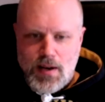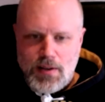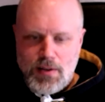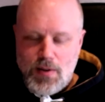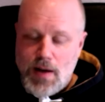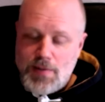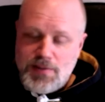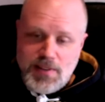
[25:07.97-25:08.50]

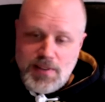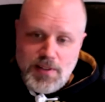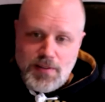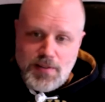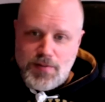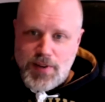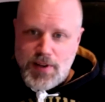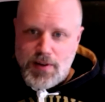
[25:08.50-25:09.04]
You obviously need
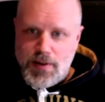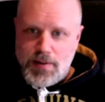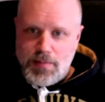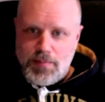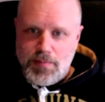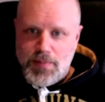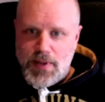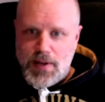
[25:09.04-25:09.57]
to configure it,
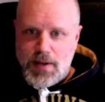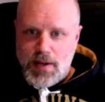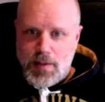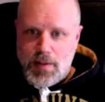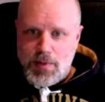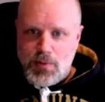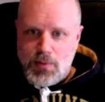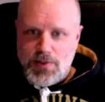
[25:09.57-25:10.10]

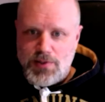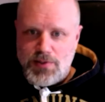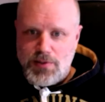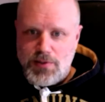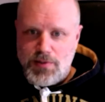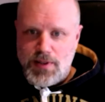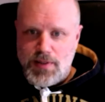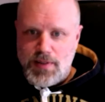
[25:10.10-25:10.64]
but once
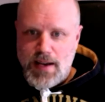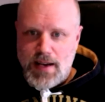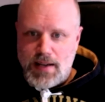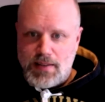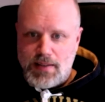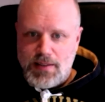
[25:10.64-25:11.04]
you've done that,